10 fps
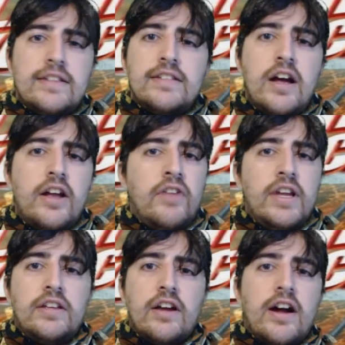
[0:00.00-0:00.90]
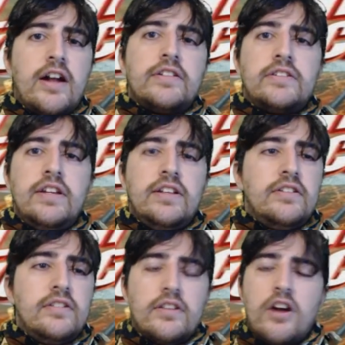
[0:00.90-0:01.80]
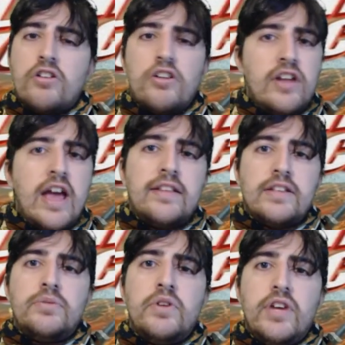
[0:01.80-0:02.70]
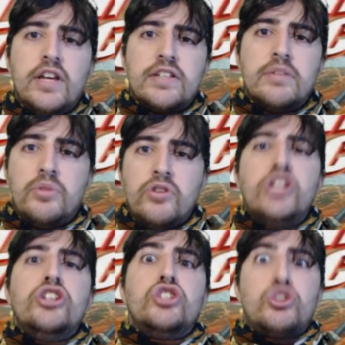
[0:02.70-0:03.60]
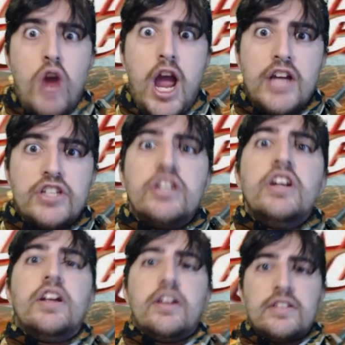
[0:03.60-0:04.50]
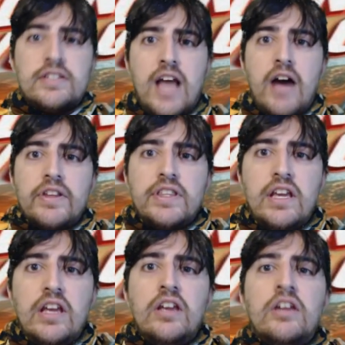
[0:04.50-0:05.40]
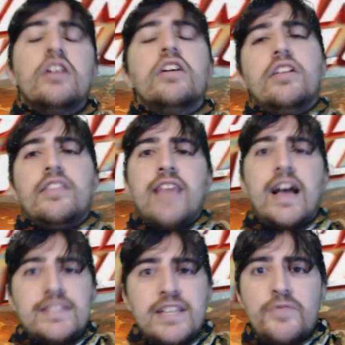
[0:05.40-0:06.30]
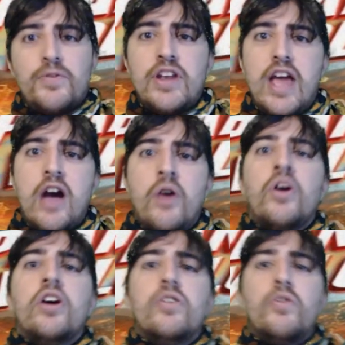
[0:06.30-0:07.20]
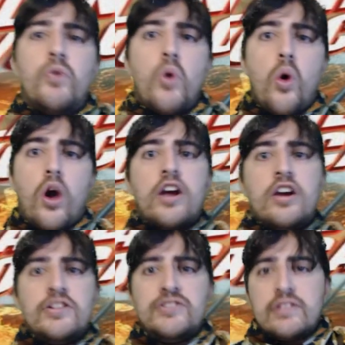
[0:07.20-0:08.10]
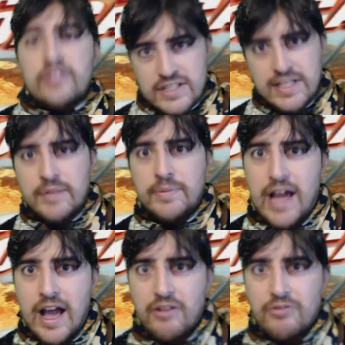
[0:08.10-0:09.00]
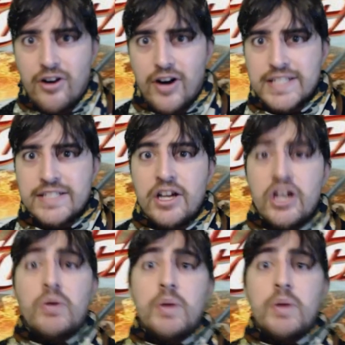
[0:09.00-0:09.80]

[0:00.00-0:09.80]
that's not, like, honestly, other than that, this movie is complete trash. Solid D, that's it for now for Cinema Outlaws.